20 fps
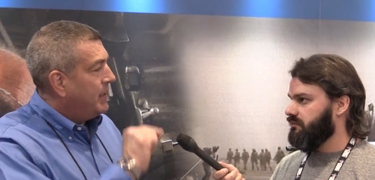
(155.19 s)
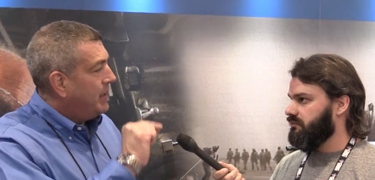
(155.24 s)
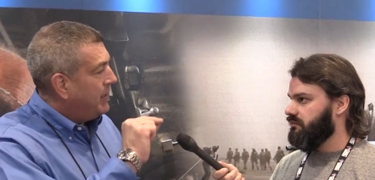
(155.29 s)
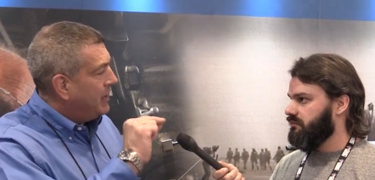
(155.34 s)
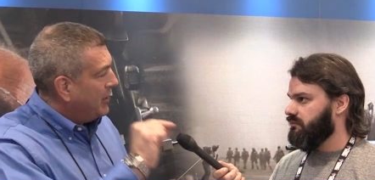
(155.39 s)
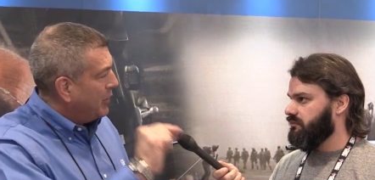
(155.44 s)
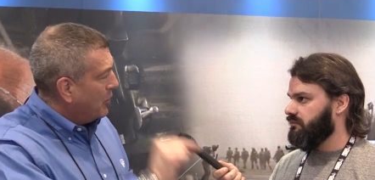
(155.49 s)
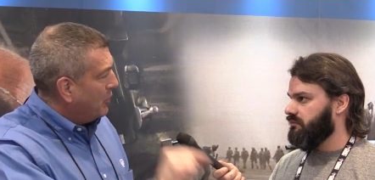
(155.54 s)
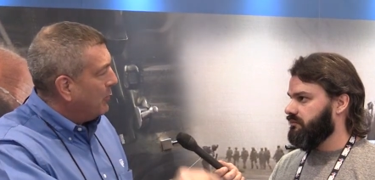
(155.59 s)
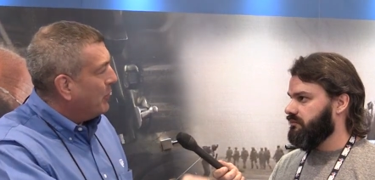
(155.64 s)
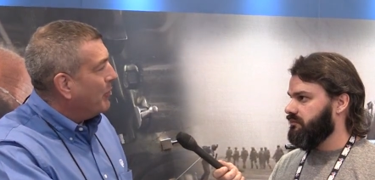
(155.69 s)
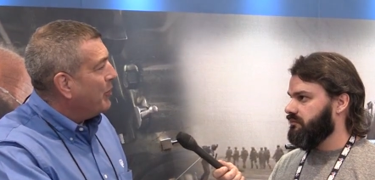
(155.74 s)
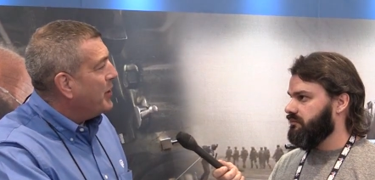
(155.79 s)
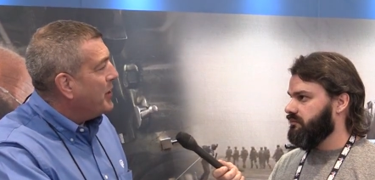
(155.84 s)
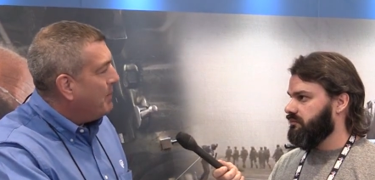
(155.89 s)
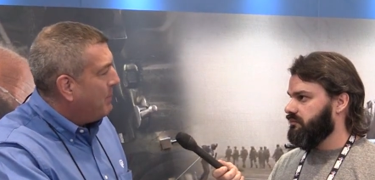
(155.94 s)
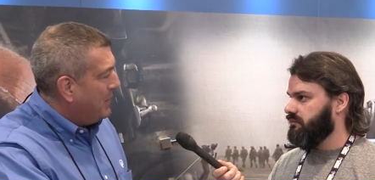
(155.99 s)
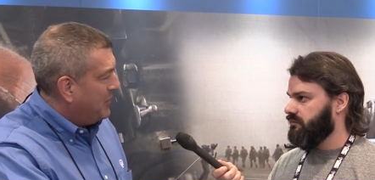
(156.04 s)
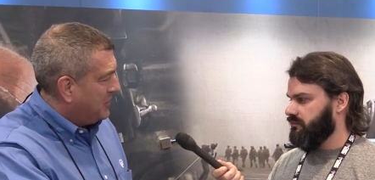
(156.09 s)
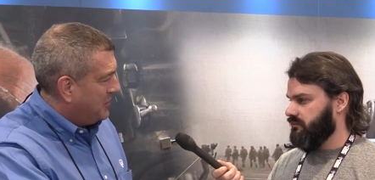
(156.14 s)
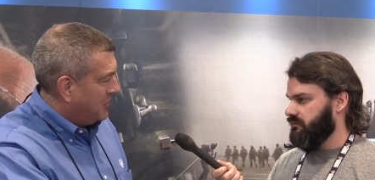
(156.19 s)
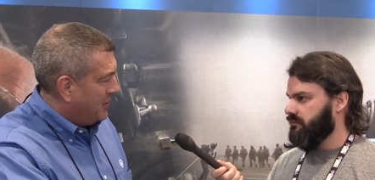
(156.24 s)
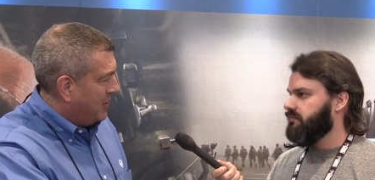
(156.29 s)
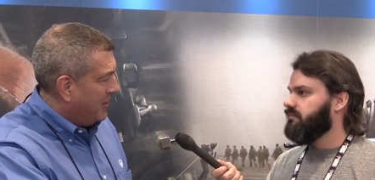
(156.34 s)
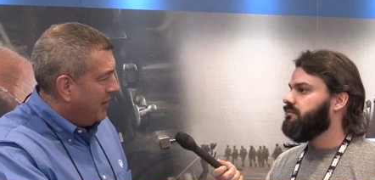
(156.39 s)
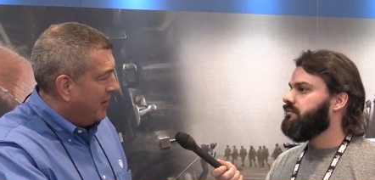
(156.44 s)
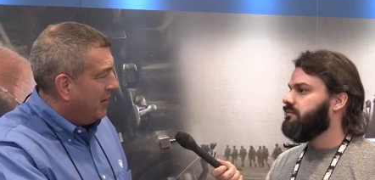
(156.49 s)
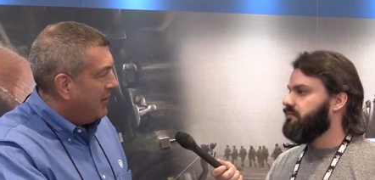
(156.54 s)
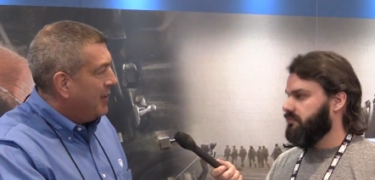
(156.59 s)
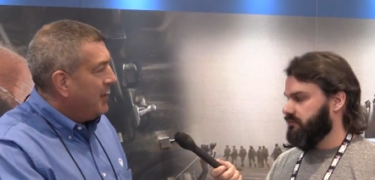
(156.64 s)
Speaker 1: that our marine pistol
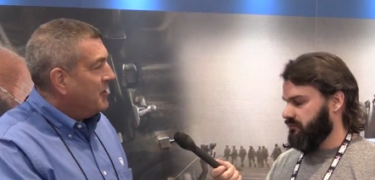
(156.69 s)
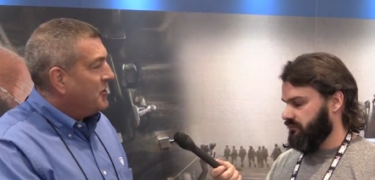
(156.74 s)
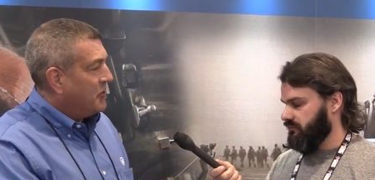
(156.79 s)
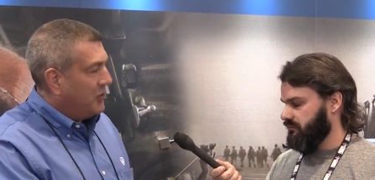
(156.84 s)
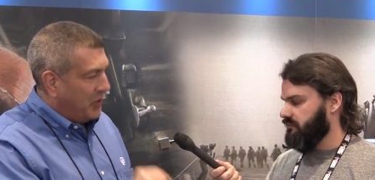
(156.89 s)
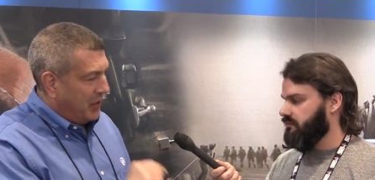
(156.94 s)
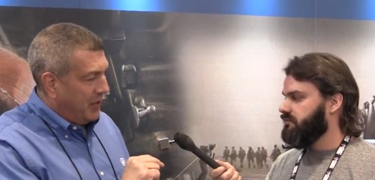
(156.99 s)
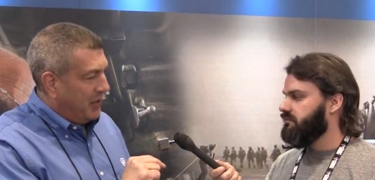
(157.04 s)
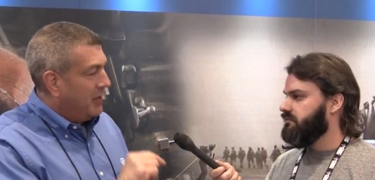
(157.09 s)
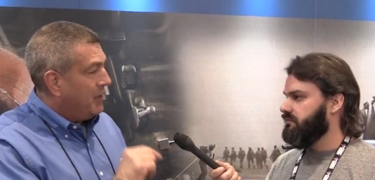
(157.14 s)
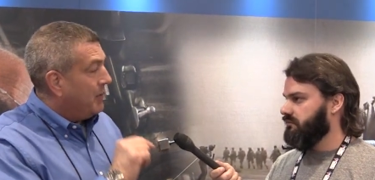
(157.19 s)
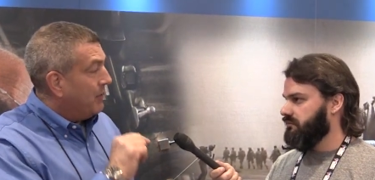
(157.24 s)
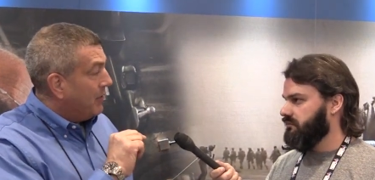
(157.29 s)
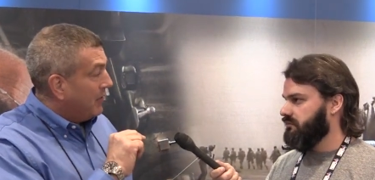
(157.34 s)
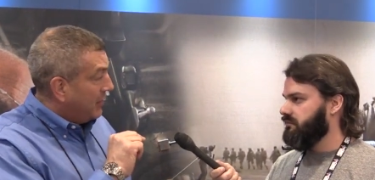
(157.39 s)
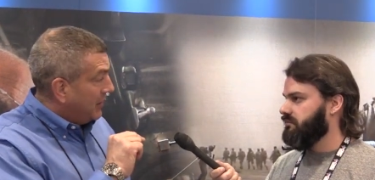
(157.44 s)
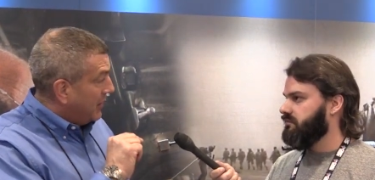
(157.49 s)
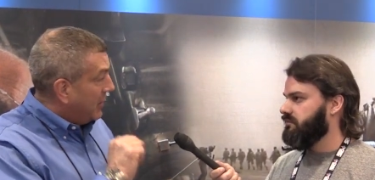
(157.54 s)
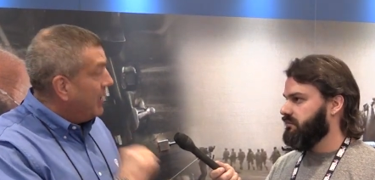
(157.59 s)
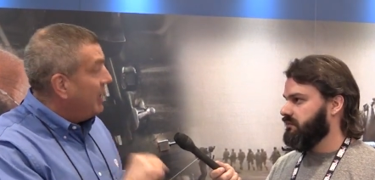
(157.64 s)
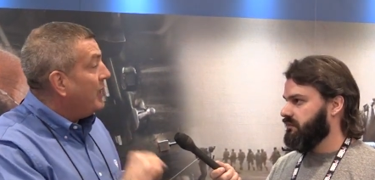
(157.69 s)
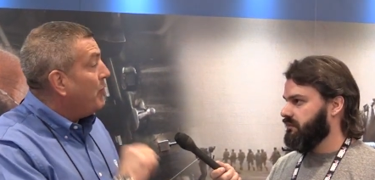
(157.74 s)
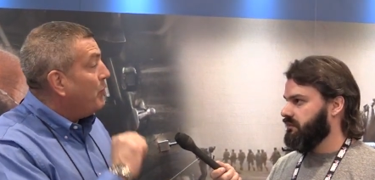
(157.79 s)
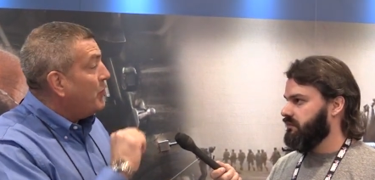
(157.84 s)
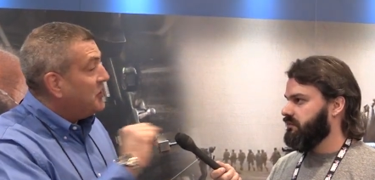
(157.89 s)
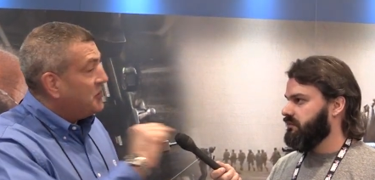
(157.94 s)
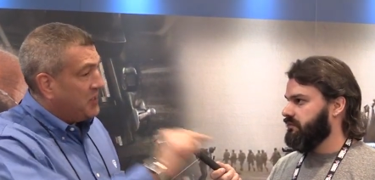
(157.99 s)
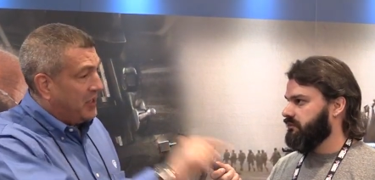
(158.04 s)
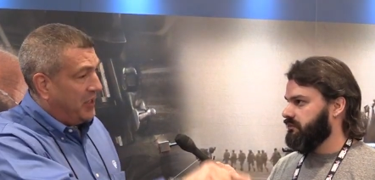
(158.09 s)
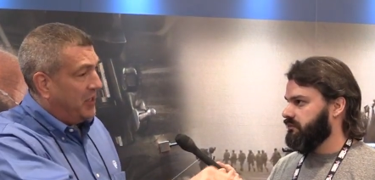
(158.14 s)
are. So the gun that we
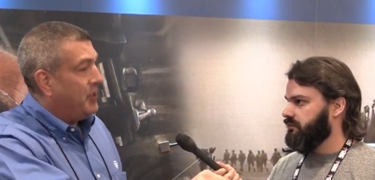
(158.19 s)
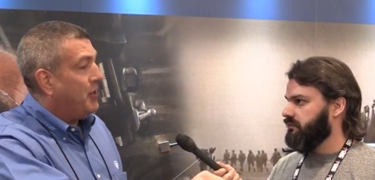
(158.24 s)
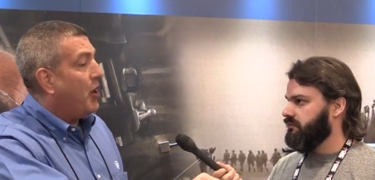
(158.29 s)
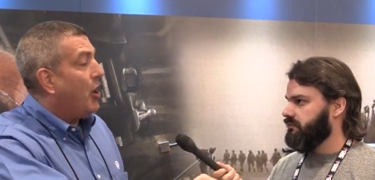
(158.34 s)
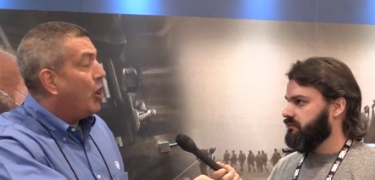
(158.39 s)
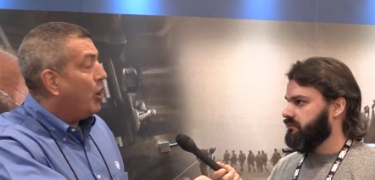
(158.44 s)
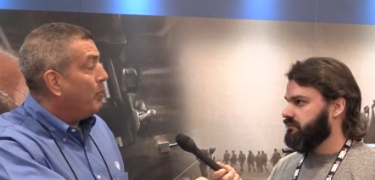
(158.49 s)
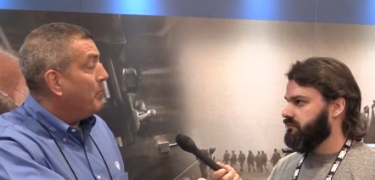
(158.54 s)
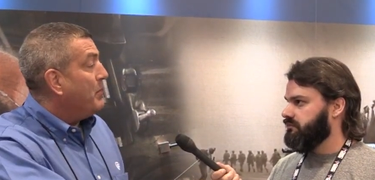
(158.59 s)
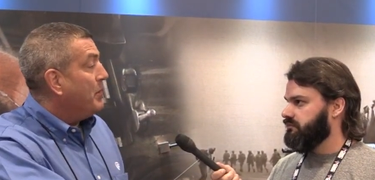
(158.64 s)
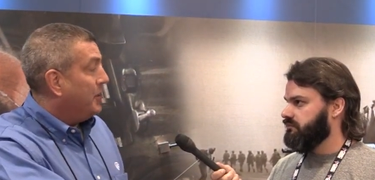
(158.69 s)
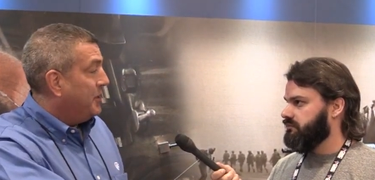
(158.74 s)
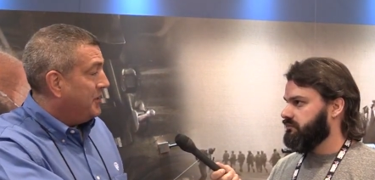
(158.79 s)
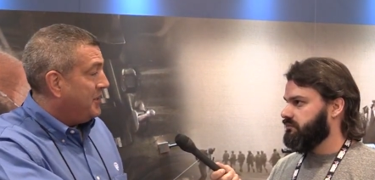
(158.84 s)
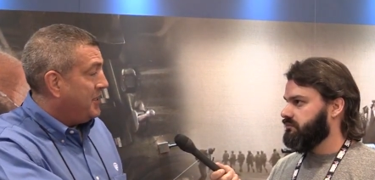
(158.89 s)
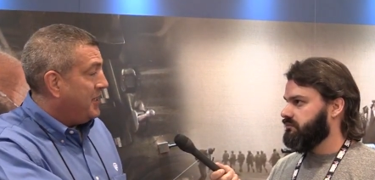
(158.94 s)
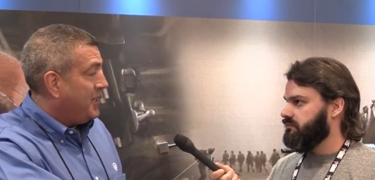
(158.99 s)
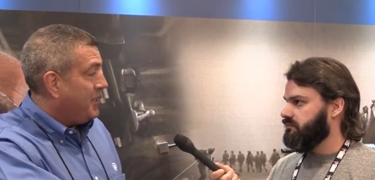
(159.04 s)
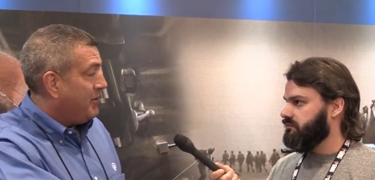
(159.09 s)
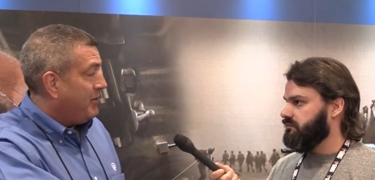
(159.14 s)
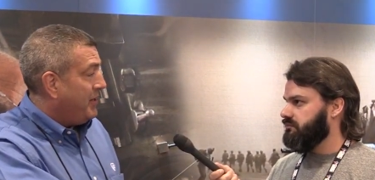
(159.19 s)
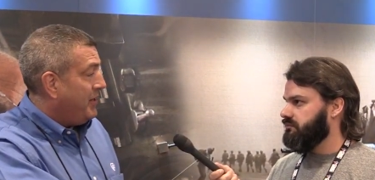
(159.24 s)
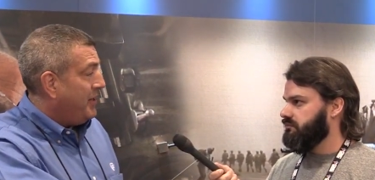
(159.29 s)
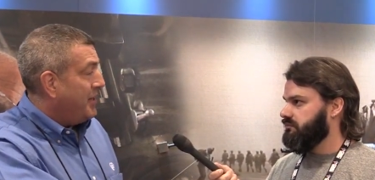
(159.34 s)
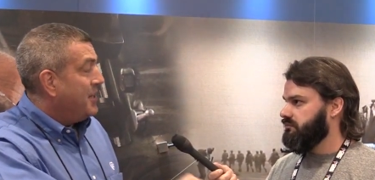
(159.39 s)
sell to our military